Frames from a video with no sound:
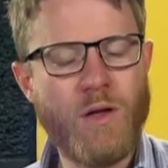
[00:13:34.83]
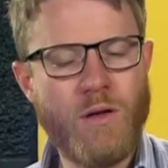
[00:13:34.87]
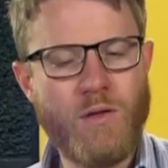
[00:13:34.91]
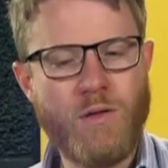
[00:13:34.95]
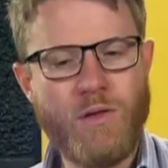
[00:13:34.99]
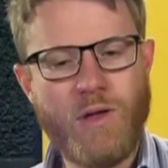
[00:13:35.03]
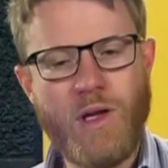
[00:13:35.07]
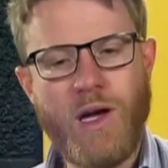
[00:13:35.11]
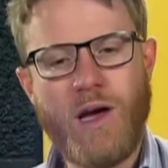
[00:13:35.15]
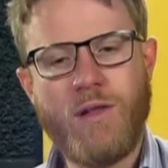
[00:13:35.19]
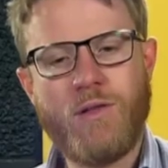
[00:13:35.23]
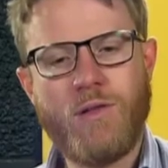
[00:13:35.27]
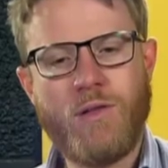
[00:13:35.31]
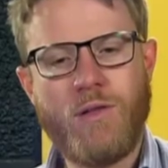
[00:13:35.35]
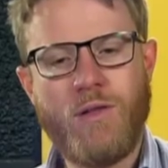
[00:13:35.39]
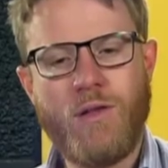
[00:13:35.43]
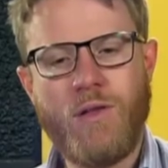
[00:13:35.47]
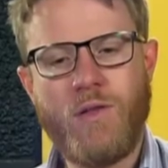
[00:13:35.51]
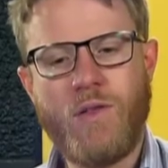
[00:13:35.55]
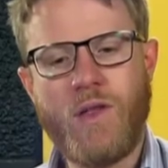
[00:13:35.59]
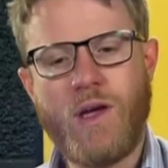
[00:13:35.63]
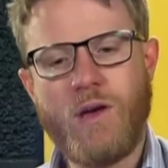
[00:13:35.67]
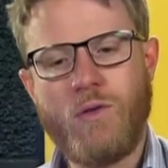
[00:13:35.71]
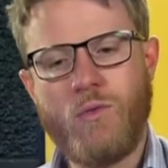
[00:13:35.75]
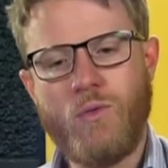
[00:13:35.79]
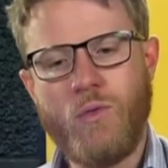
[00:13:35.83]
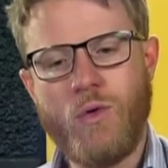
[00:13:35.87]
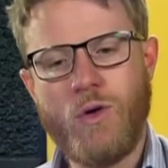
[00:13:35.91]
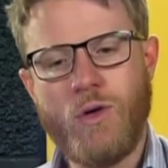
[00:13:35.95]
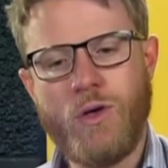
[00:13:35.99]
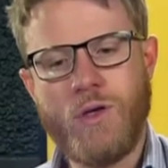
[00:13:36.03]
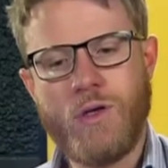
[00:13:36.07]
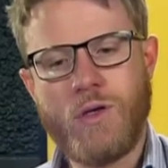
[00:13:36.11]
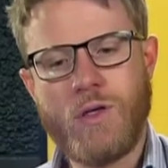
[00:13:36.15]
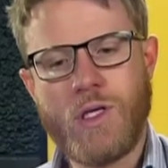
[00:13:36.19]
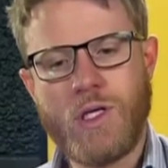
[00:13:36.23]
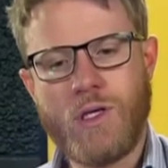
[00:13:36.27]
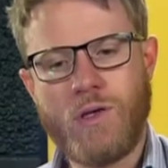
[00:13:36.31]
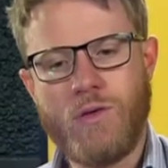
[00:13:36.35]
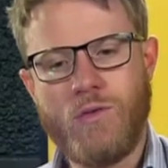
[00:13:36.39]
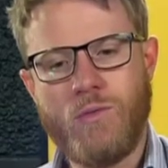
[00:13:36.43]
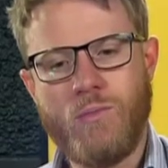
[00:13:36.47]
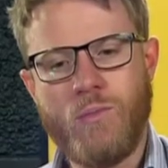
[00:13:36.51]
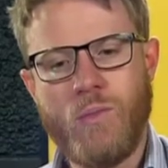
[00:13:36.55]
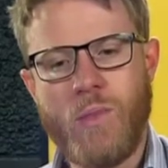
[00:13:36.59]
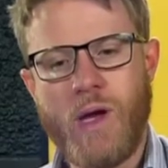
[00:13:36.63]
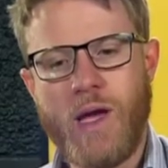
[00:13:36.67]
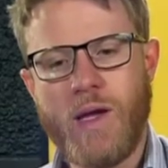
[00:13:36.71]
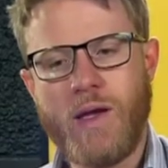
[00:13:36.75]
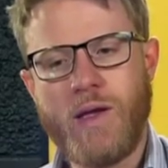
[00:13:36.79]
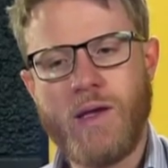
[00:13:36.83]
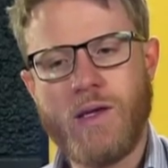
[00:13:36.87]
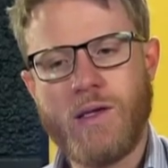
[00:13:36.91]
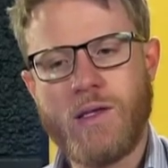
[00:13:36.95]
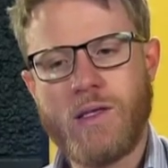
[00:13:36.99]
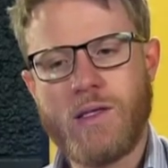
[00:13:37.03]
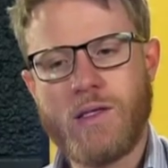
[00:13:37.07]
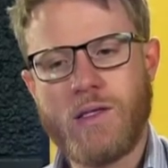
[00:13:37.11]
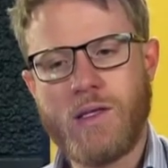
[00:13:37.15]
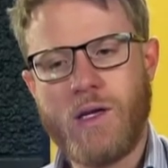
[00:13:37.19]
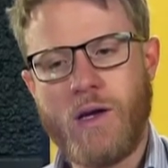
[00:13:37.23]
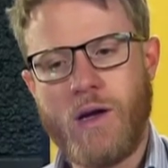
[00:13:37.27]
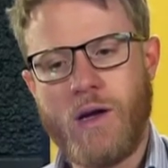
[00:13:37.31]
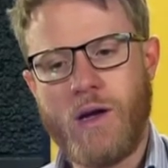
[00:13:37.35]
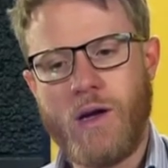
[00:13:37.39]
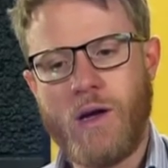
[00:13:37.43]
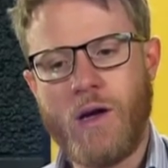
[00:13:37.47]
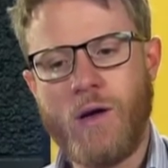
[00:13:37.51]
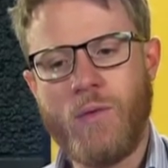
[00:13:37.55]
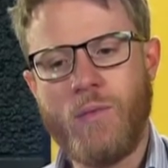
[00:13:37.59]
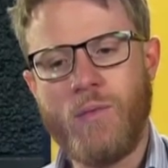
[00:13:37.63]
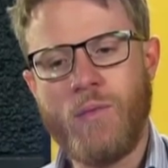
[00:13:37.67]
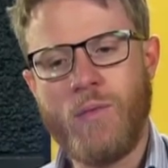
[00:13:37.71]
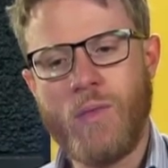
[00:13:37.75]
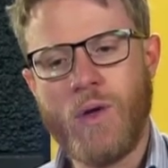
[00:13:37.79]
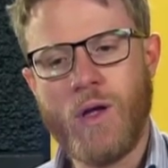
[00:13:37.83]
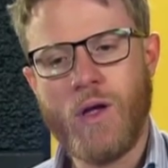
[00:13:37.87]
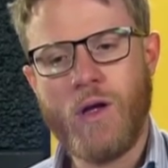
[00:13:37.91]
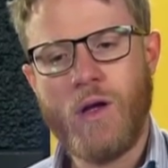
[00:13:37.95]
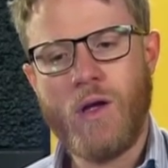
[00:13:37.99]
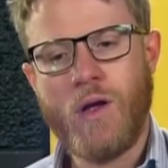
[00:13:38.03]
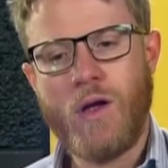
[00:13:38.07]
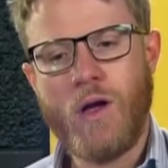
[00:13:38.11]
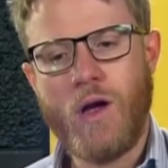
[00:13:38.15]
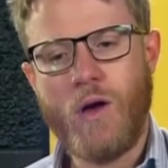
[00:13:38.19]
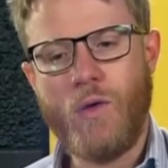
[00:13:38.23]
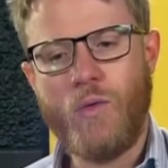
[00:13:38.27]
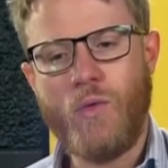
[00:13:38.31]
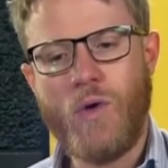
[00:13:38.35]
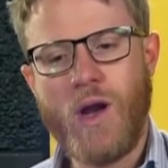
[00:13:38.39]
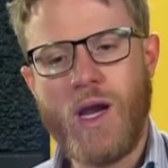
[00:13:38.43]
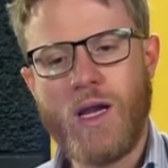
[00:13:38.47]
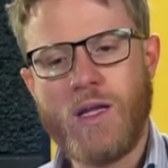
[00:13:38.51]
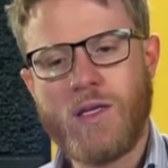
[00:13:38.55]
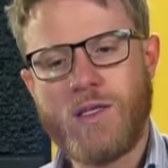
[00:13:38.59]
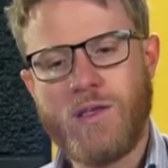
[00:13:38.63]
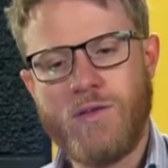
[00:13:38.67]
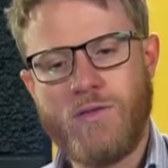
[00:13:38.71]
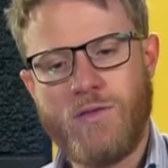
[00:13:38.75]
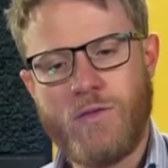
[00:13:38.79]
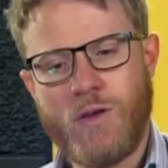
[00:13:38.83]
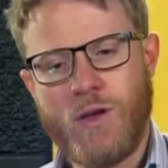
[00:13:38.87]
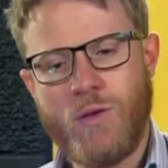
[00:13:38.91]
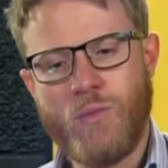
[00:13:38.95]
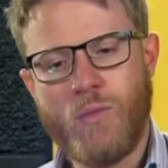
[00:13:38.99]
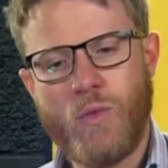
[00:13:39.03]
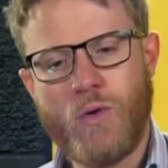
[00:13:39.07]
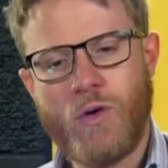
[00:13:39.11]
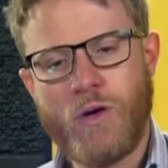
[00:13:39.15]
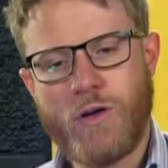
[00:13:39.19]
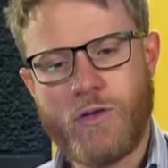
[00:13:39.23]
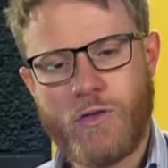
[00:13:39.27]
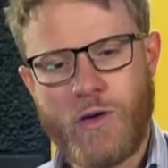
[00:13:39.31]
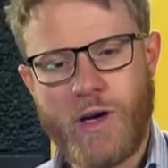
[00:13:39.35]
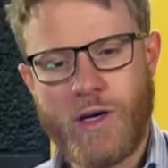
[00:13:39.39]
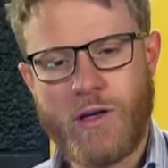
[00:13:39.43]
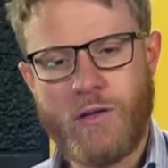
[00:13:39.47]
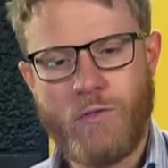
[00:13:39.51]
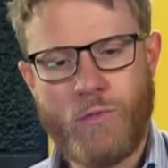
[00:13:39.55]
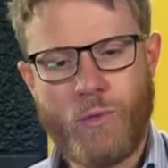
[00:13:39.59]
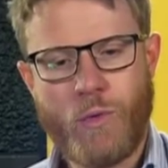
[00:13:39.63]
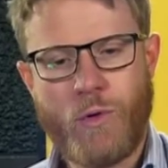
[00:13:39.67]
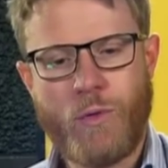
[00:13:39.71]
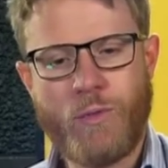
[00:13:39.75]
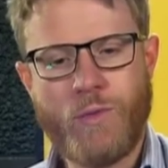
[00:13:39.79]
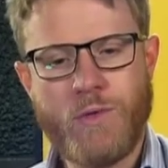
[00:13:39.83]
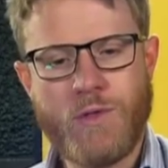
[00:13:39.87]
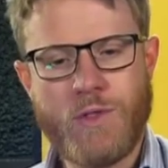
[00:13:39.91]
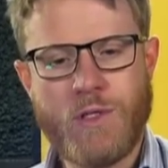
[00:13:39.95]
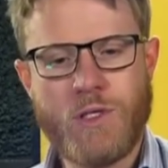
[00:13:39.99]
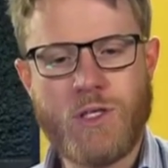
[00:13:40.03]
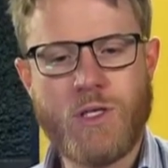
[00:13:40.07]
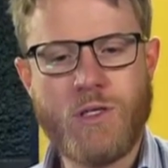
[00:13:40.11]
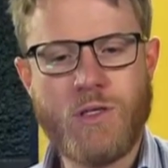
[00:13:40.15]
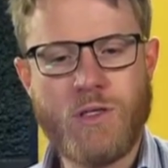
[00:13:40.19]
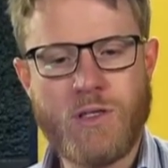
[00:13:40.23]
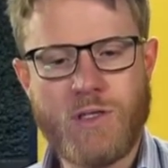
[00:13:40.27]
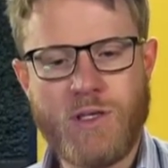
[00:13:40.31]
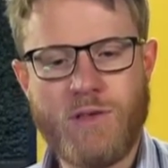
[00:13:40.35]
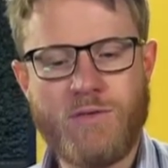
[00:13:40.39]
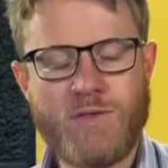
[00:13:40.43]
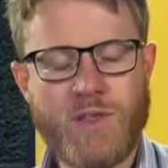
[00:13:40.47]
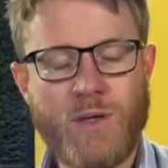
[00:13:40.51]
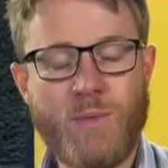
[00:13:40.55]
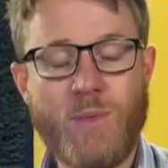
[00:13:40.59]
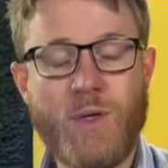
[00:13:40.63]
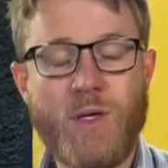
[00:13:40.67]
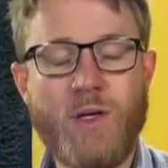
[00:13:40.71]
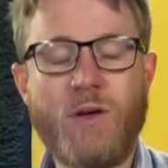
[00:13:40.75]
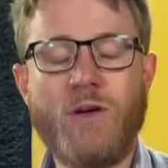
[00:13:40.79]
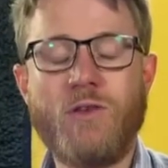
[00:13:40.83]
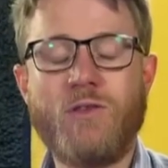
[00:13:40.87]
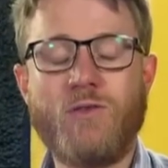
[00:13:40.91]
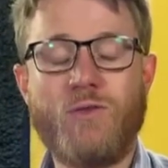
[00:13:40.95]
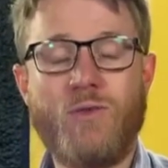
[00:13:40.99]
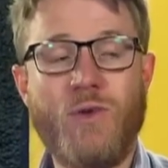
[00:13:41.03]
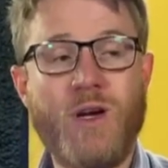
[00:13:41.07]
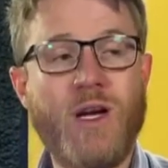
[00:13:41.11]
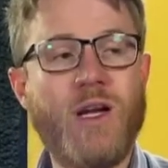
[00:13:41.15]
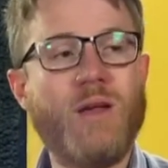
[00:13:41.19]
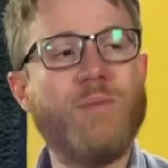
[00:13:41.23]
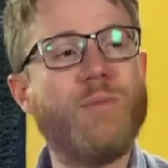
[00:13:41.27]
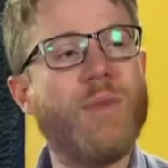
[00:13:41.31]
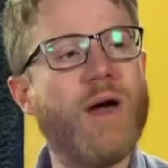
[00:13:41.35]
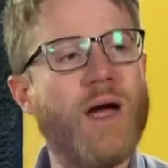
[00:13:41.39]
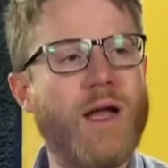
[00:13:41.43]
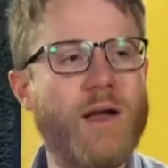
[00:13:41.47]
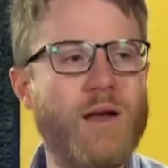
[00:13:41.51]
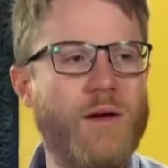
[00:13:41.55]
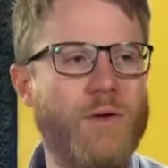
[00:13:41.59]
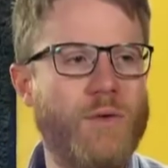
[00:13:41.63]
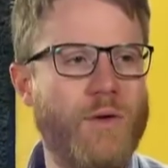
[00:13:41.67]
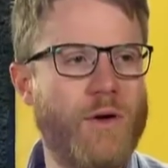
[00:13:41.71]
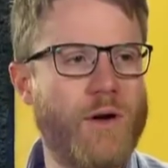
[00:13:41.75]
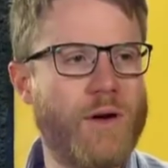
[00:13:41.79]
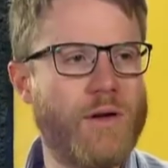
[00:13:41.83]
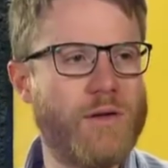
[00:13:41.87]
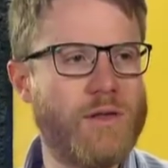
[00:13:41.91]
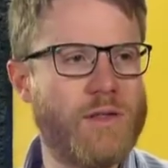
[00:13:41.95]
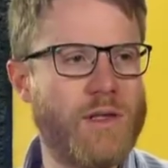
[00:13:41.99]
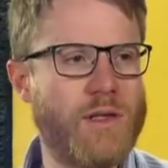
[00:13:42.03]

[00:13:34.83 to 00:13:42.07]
The other thing that would make it a relatively more attractive proposition is if something goes really badly wrong in South